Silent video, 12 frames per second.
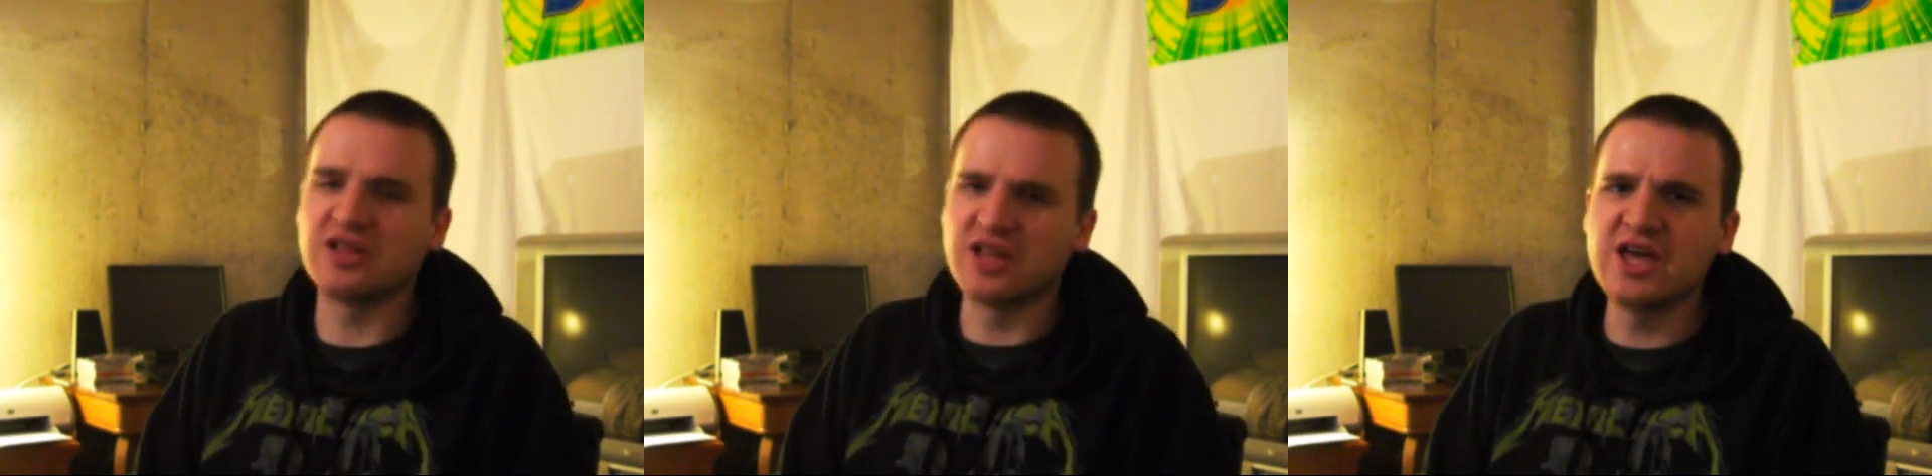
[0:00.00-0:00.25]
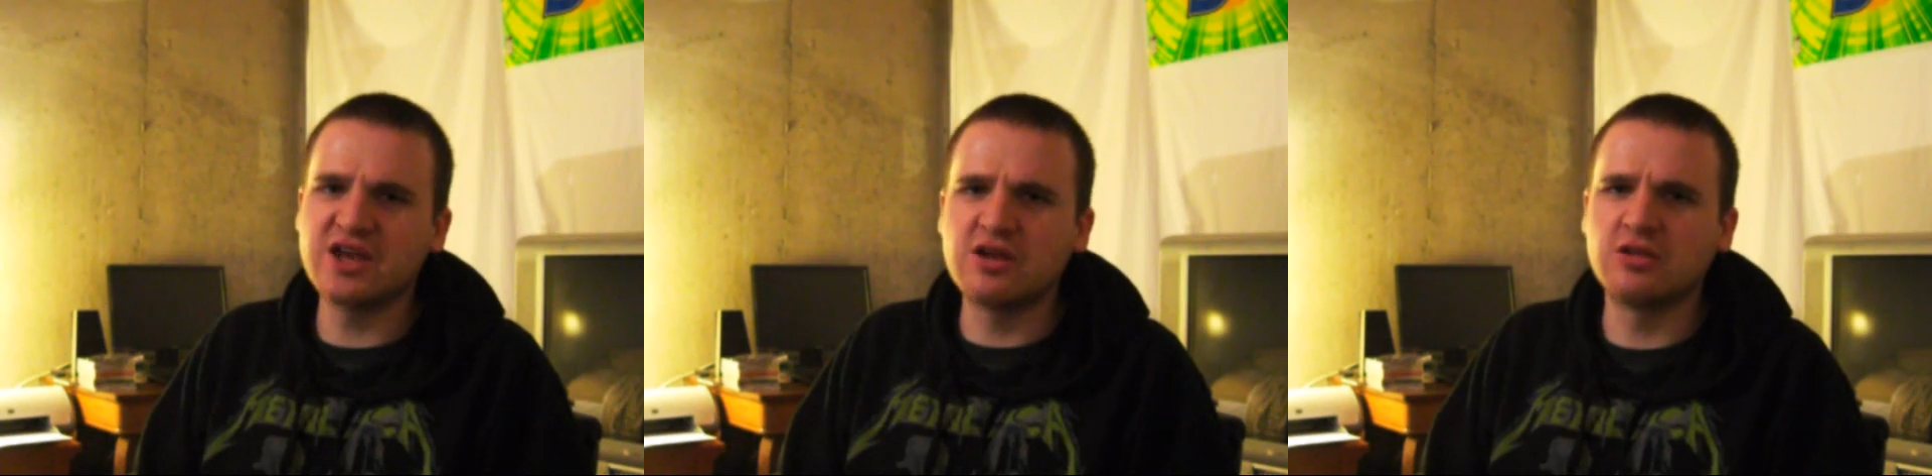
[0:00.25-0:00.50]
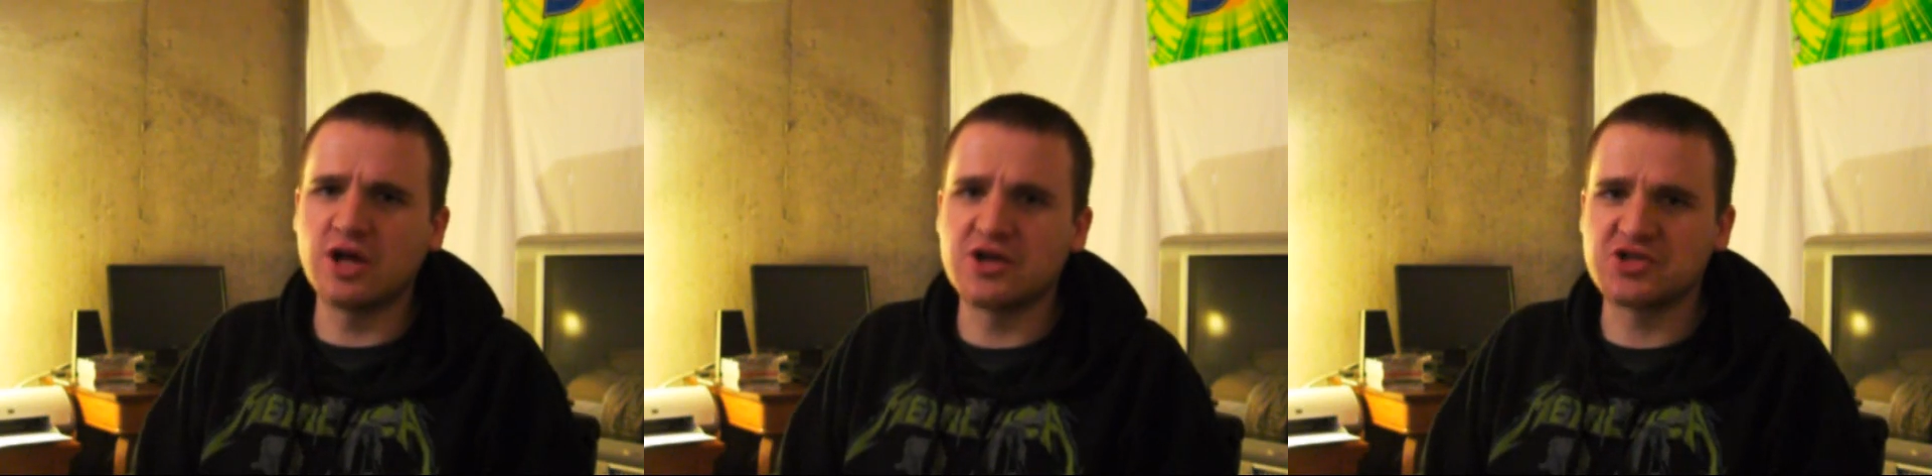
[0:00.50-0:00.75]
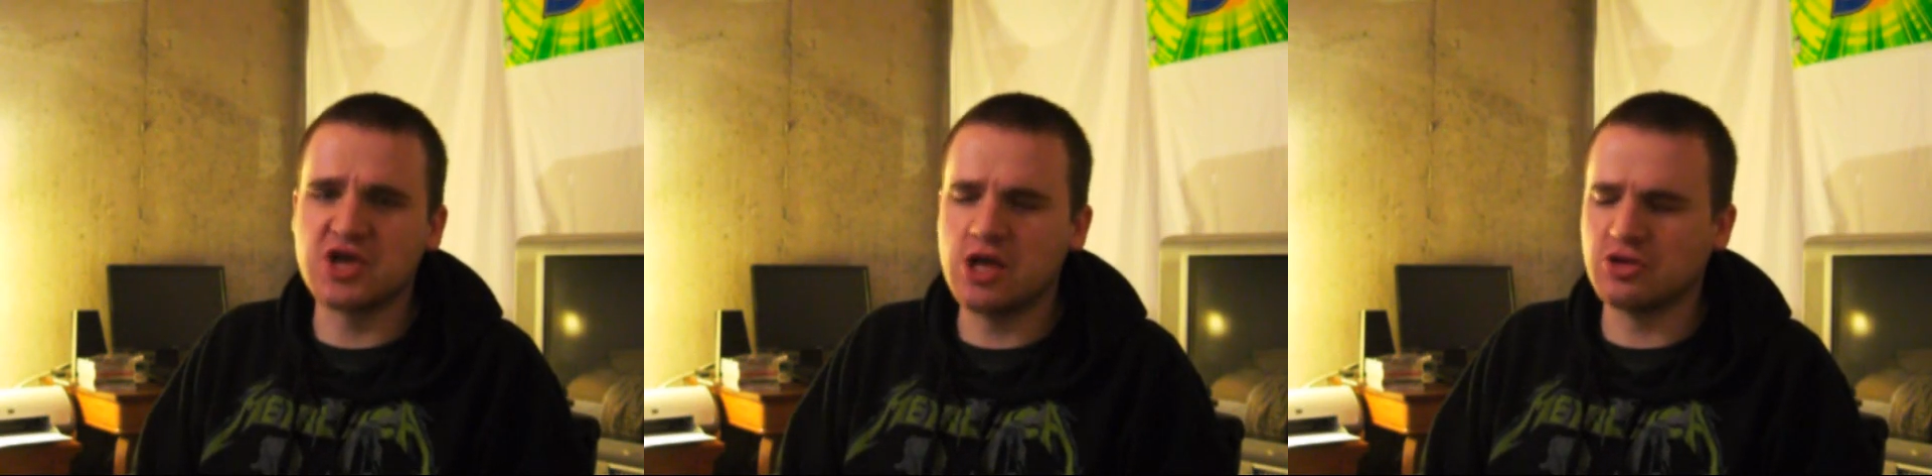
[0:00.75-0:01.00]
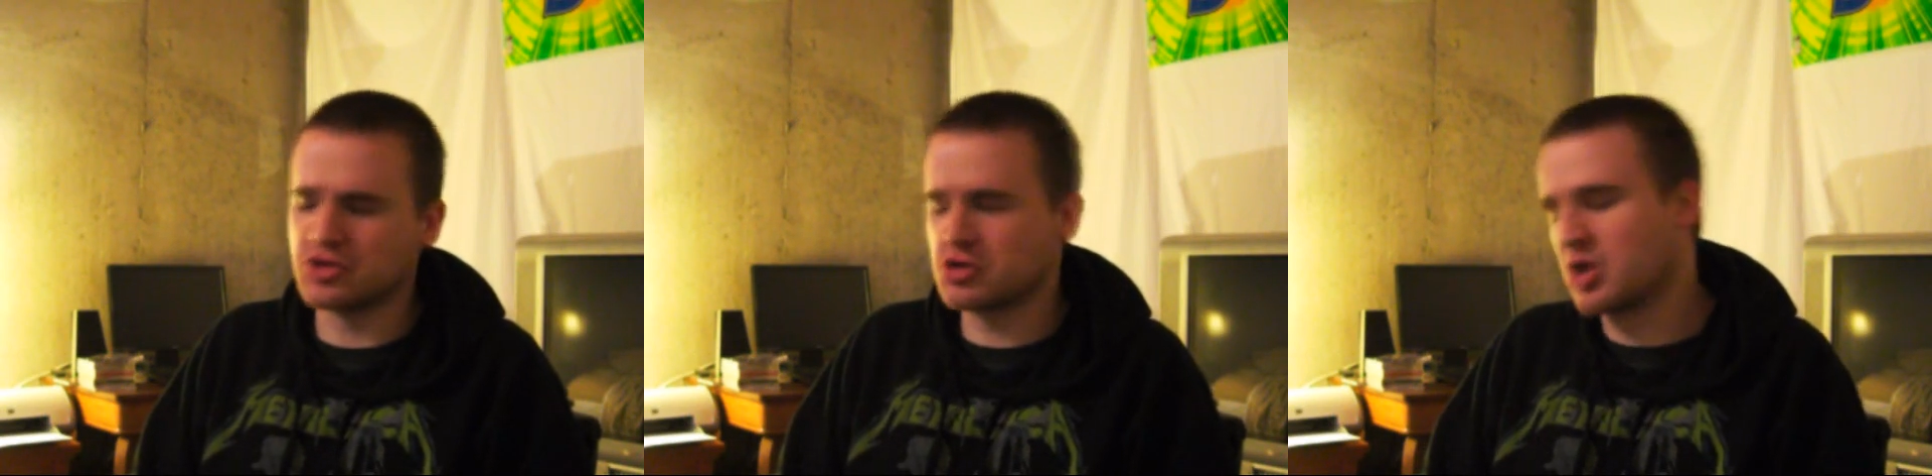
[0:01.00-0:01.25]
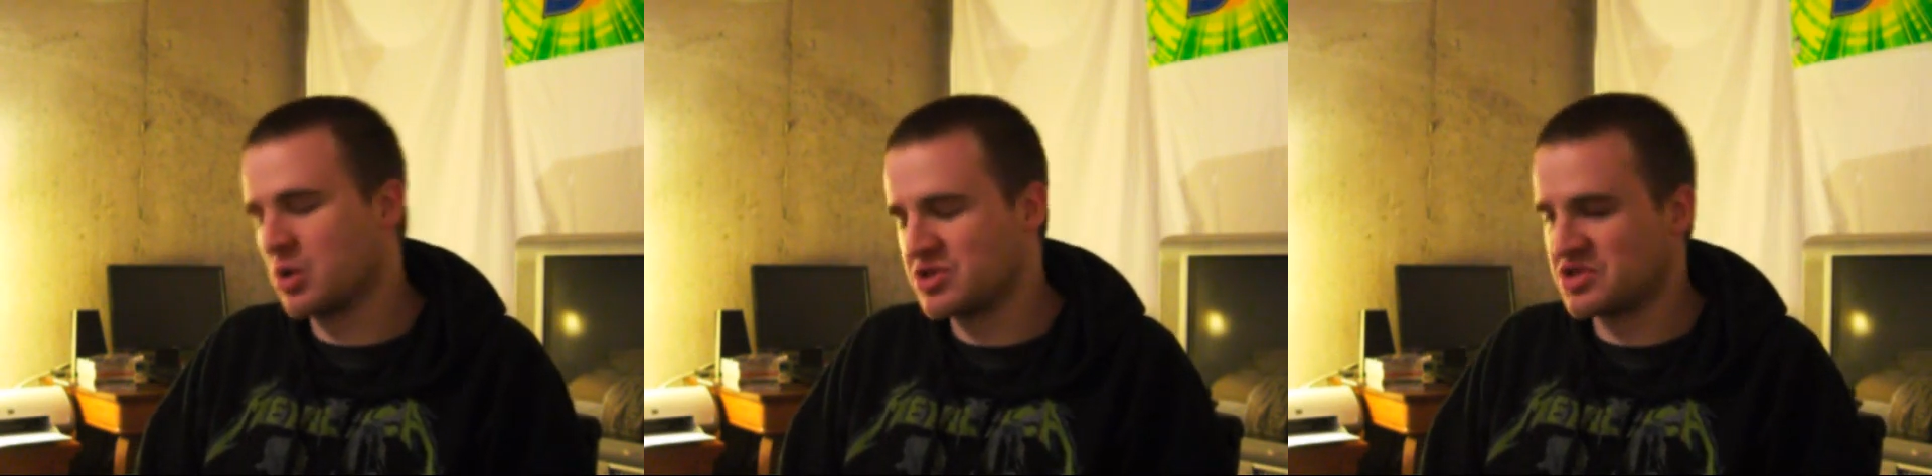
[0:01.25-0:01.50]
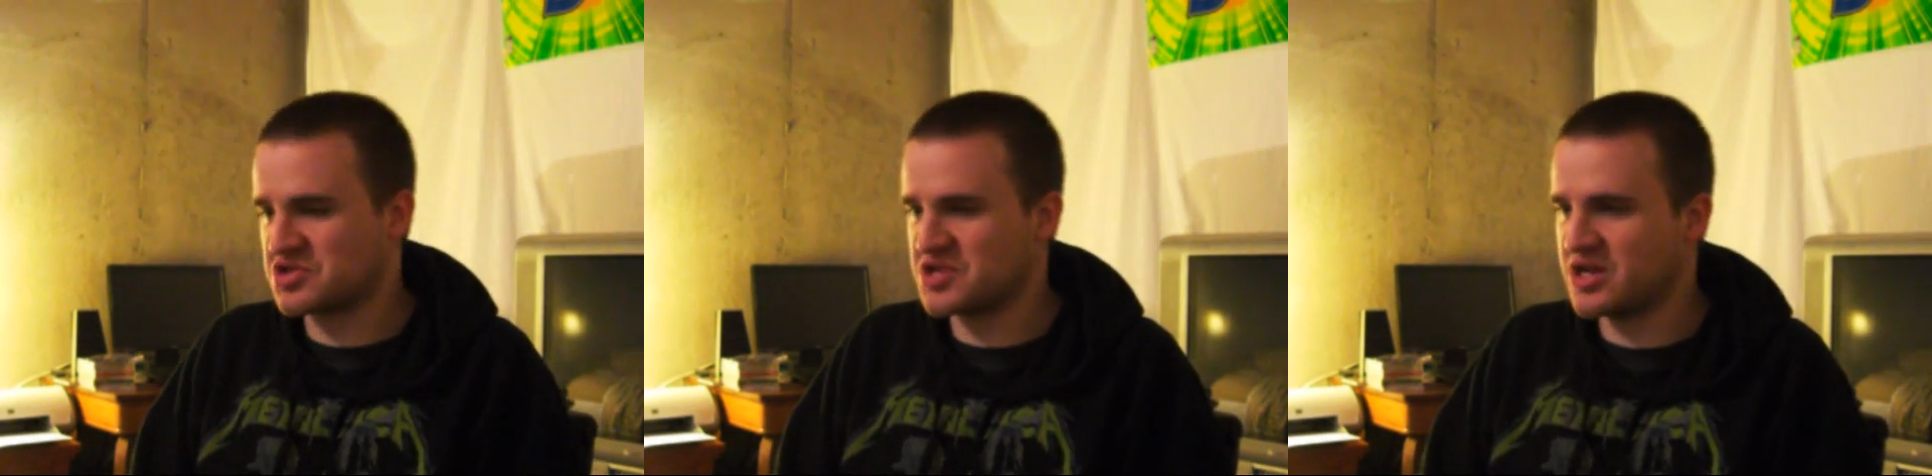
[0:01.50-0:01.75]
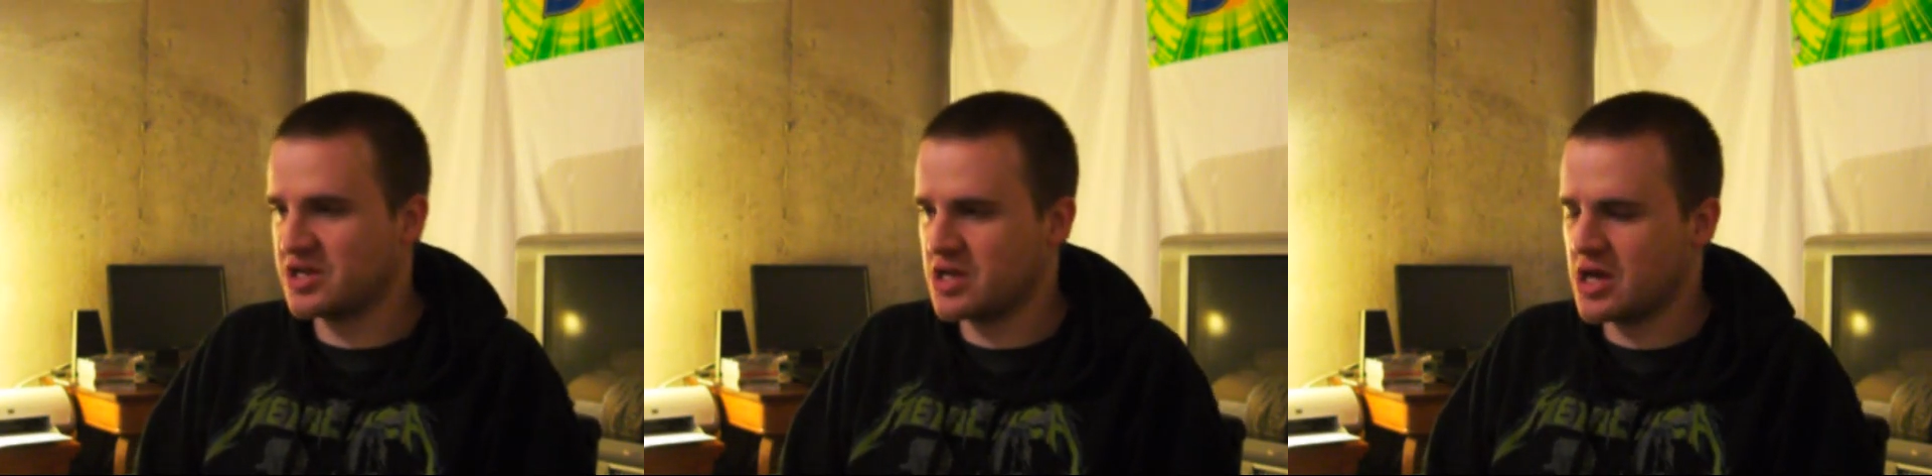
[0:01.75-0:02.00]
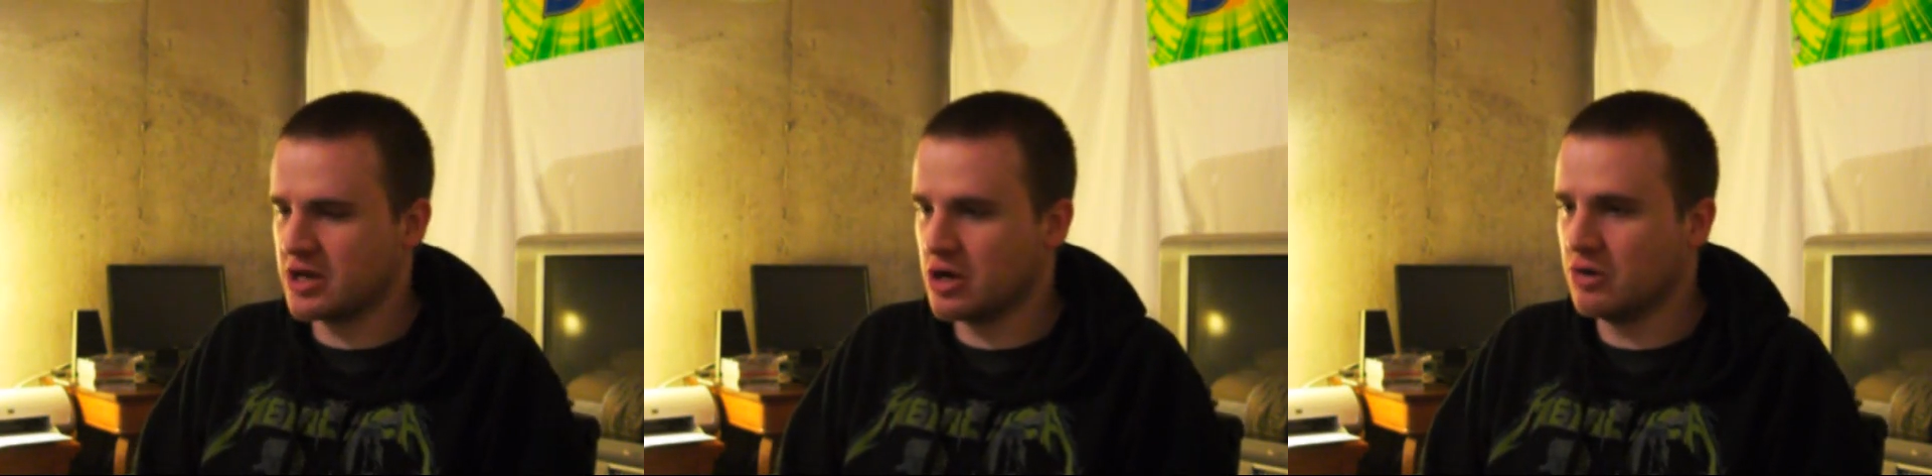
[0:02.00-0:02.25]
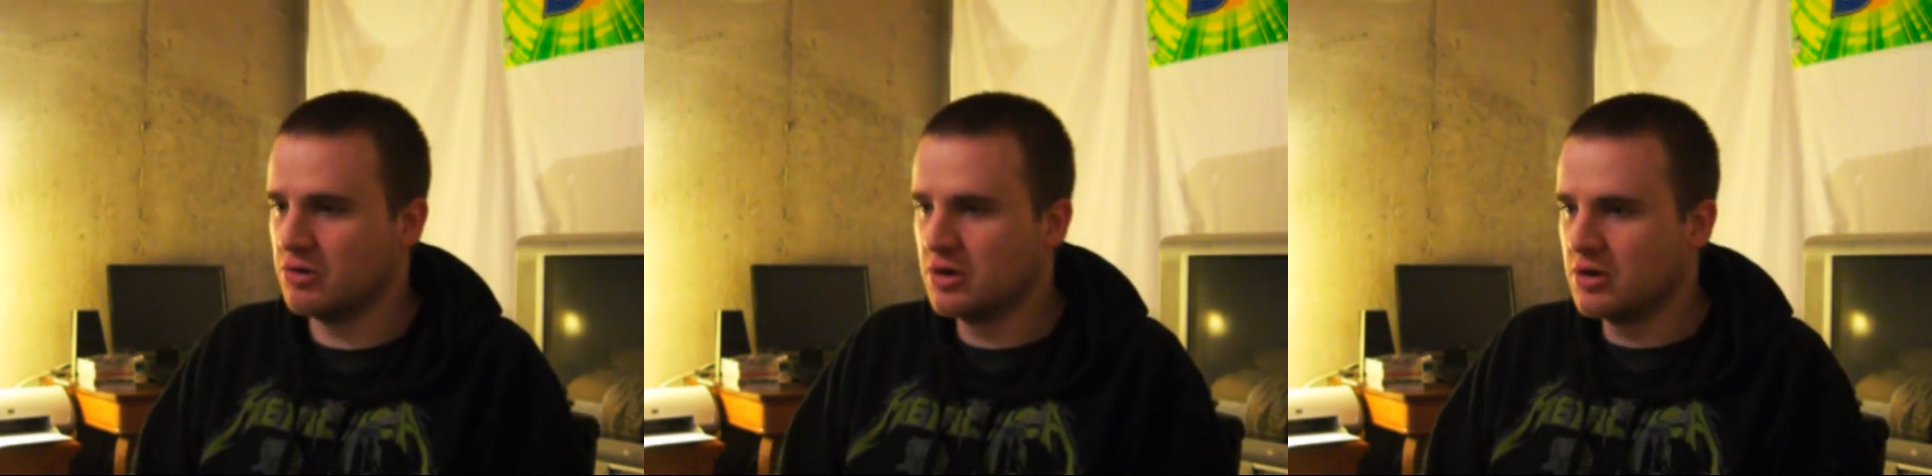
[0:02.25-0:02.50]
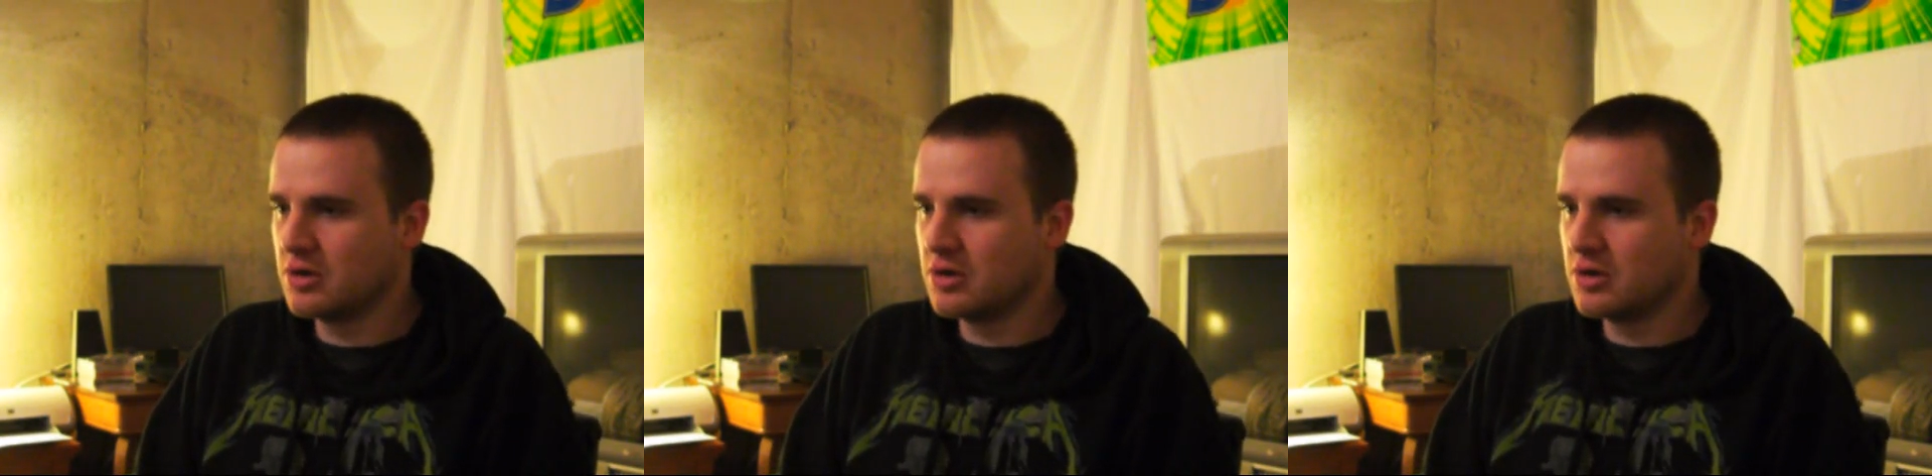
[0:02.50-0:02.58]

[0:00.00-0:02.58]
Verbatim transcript: I landed in Los Angeles when I went to San Diego.